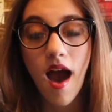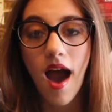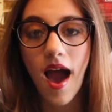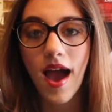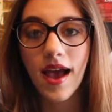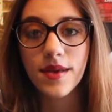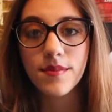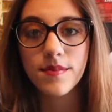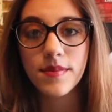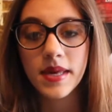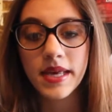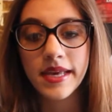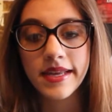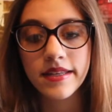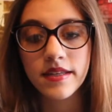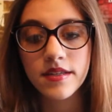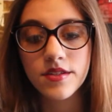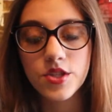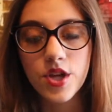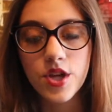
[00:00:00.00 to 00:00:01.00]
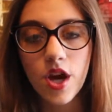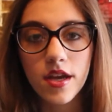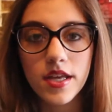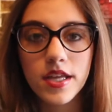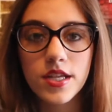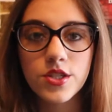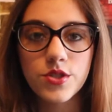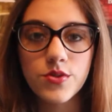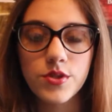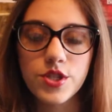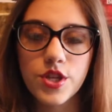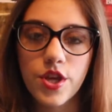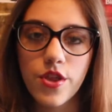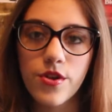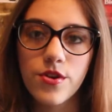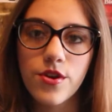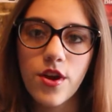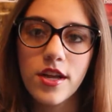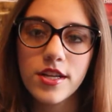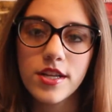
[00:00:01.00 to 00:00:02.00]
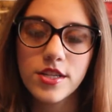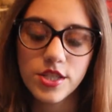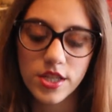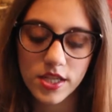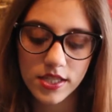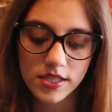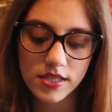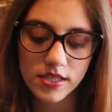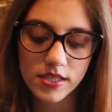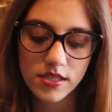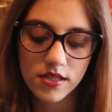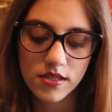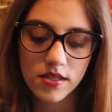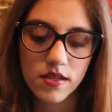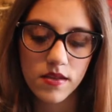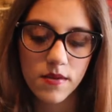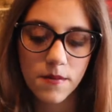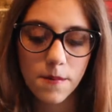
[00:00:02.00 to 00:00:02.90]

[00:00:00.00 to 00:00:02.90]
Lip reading: I mean talking to each other, not just,